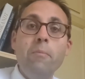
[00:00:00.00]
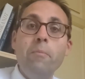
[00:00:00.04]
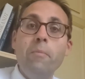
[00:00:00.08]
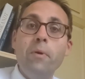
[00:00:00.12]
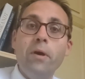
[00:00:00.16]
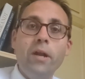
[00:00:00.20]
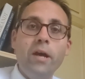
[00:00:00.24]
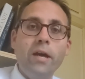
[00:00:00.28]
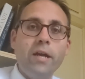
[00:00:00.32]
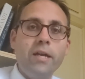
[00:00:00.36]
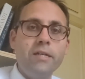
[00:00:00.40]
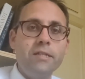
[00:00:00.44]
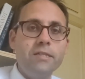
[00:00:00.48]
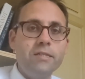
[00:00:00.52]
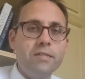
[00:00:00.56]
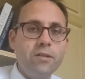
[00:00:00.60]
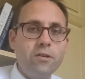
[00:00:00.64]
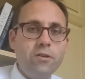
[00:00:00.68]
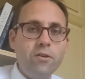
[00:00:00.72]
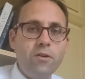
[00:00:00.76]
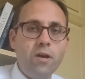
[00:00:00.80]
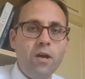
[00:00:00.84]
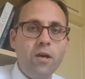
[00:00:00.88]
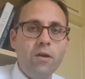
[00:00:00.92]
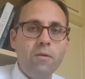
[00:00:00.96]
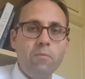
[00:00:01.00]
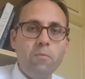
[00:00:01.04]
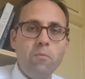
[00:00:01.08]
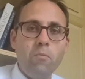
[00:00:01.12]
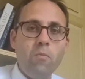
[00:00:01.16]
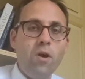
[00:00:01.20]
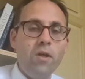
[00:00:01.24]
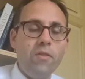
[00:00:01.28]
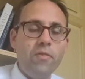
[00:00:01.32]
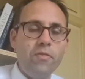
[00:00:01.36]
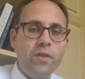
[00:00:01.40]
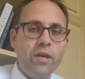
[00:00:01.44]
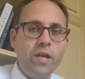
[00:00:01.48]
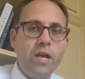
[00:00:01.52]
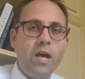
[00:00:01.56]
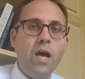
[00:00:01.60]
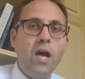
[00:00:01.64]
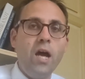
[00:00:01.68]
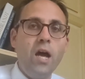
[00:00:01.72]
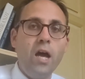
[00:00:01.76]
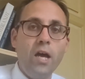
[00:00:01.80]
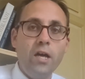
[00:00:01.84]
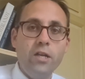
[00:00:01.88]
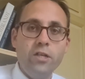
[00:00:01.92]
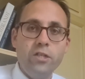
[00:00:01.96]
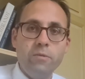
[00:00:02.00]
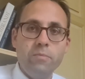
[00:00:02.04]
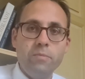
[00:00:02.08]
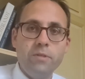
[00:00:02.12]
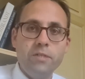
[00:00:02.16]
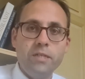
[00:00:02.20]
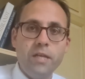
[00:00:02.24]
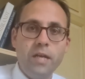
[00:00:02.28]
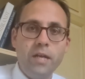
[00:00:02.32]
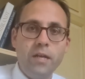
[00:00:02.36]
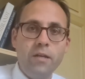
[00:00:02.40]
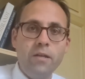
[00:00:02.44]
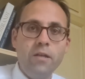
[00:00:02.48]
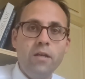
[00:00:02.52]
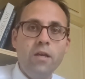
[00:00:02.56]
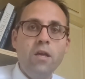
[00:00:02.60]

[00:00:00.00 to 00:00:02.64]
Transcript: But I can tell you one thing, 100%,